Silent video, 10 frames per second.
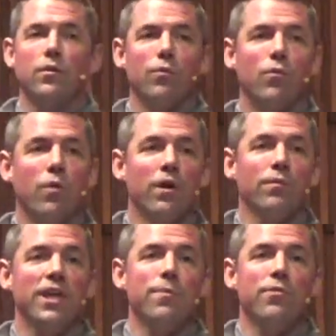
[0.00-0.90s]
We want to
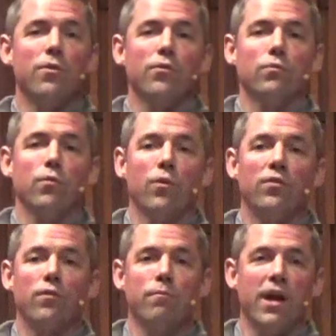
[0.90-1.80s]
keep those
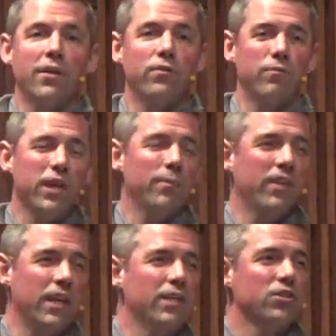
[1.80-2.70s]
rewards in mind. Sometimes
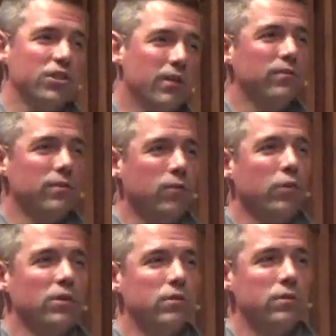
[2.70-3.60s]
they need a shift, of
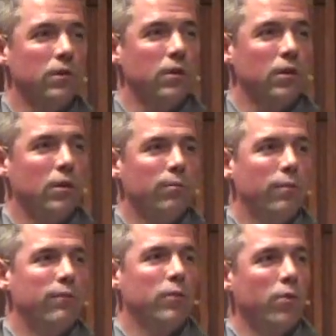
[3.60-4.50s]
course,
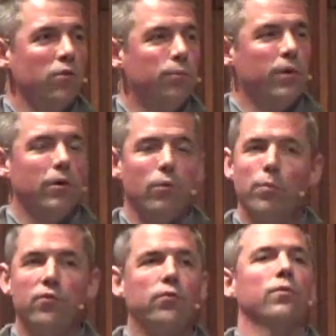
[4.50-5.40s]
but for the most part, we're
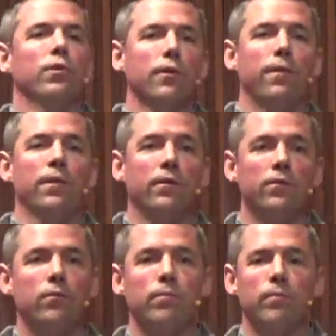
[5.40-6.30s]
pursuing good things.